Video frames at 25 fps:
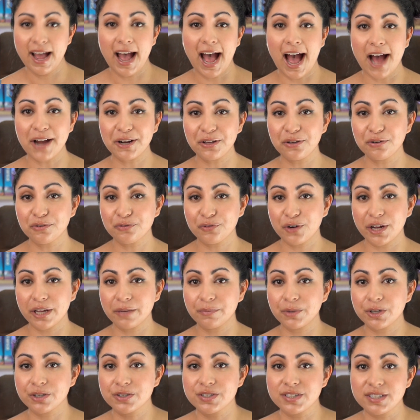how do you
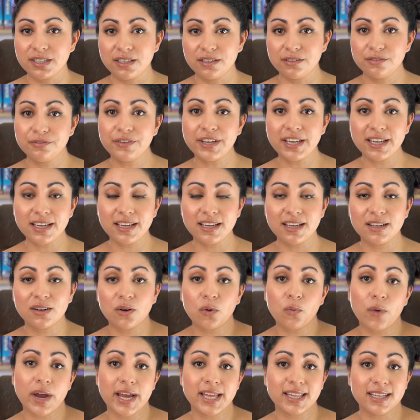frame your CV in
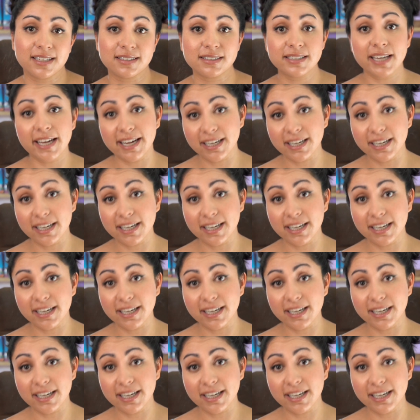a way that's